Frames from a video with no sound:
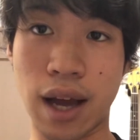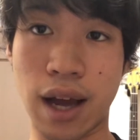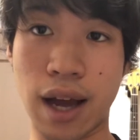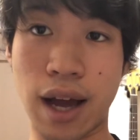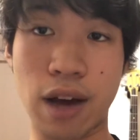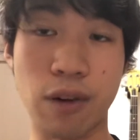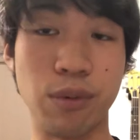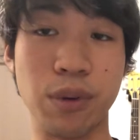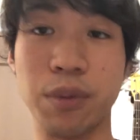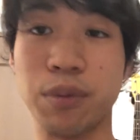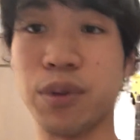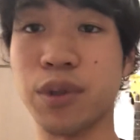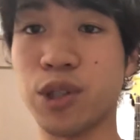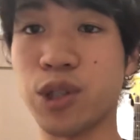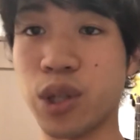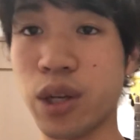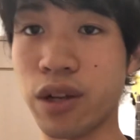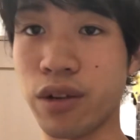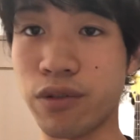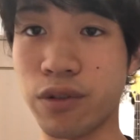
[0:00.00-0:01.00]
I'd be
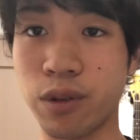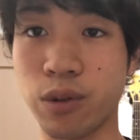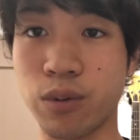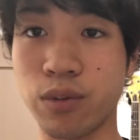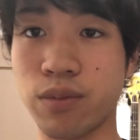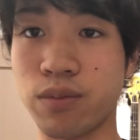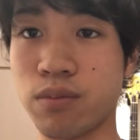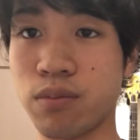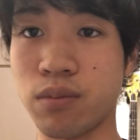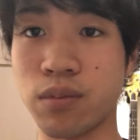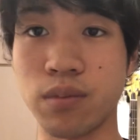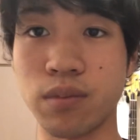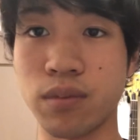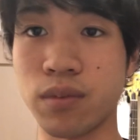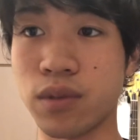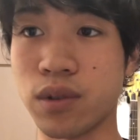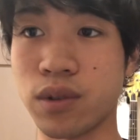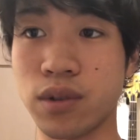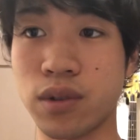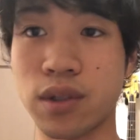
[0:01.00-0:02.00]
appreciated if you
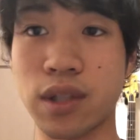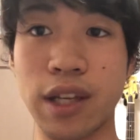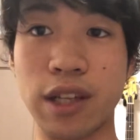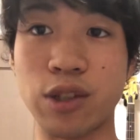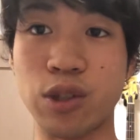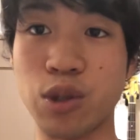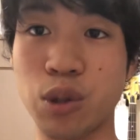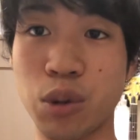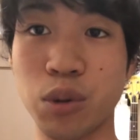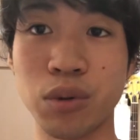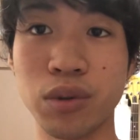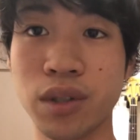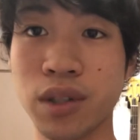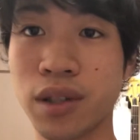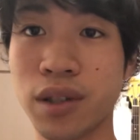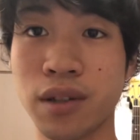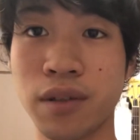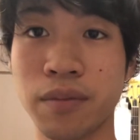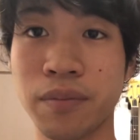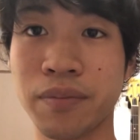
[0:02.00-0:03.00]
stay tuned.
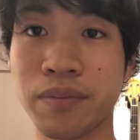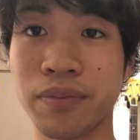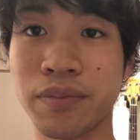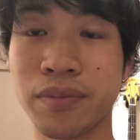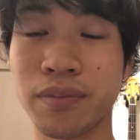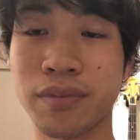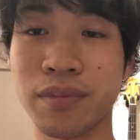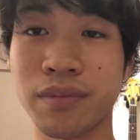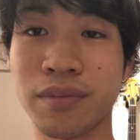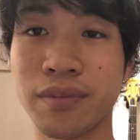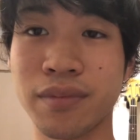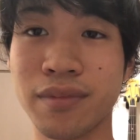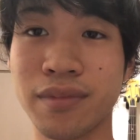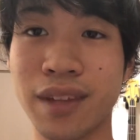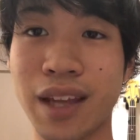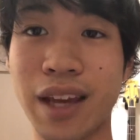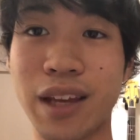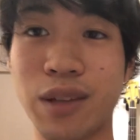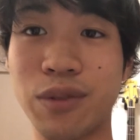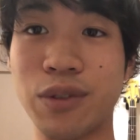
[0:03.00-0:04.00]

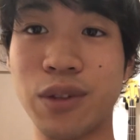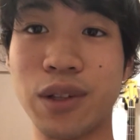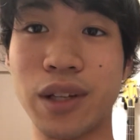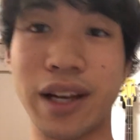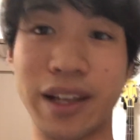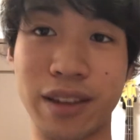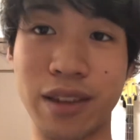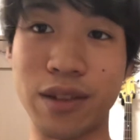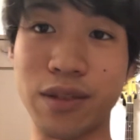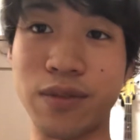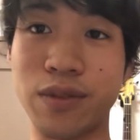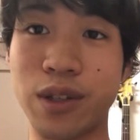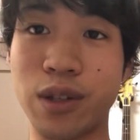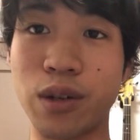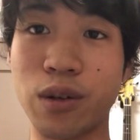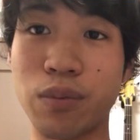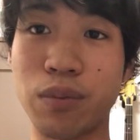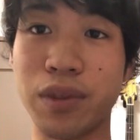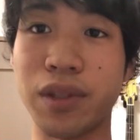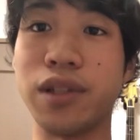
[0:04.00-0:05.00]
And if you like this
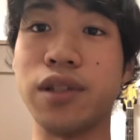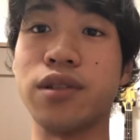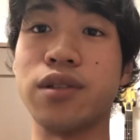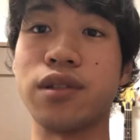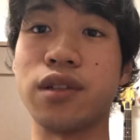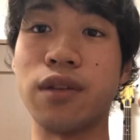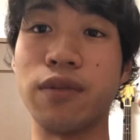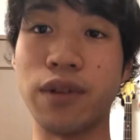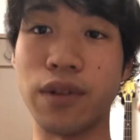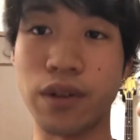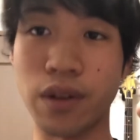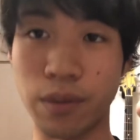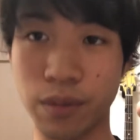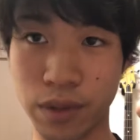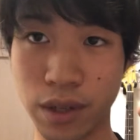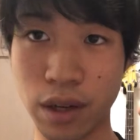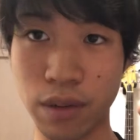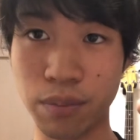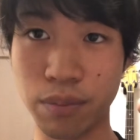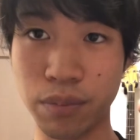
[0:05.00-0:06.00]
video, please give it a thumbs
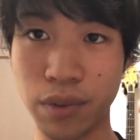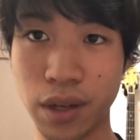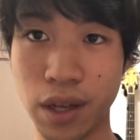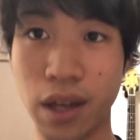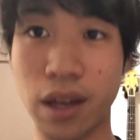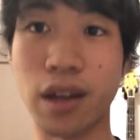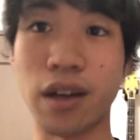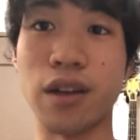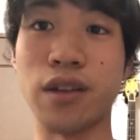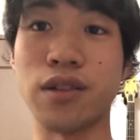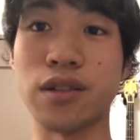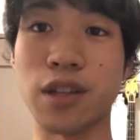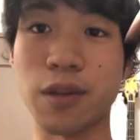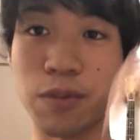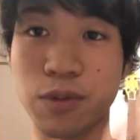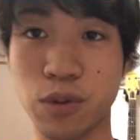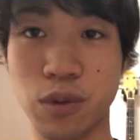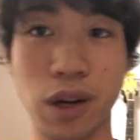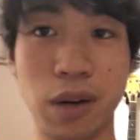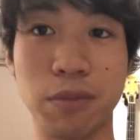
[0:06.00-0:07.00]
up and
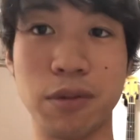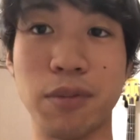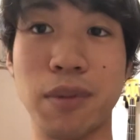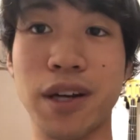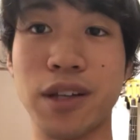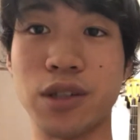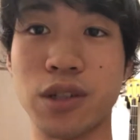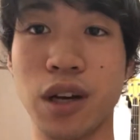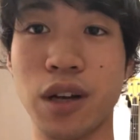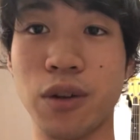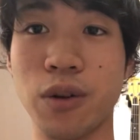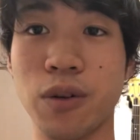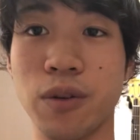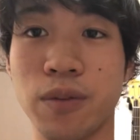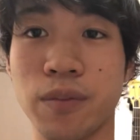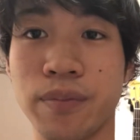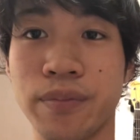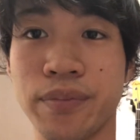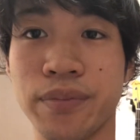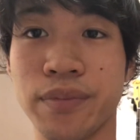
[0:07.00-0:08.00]
subscribe to my channel.
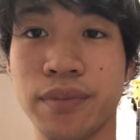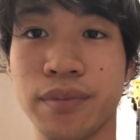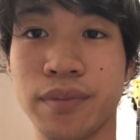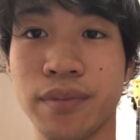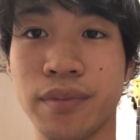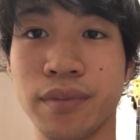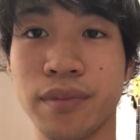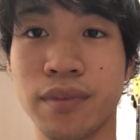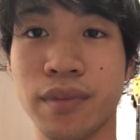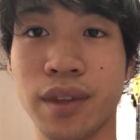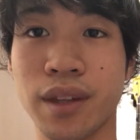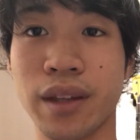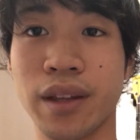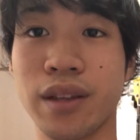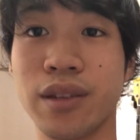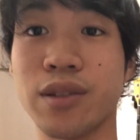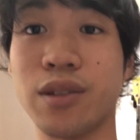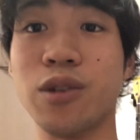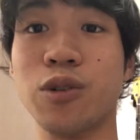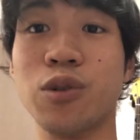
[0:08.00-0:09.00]

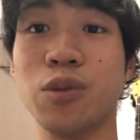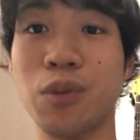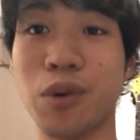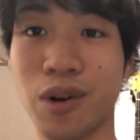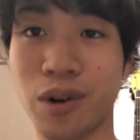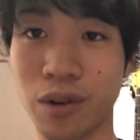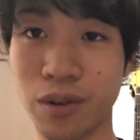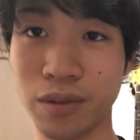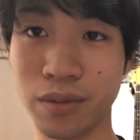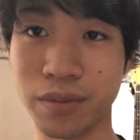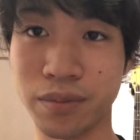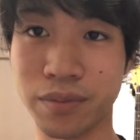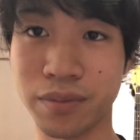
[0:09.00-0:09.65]
See you tomorrow.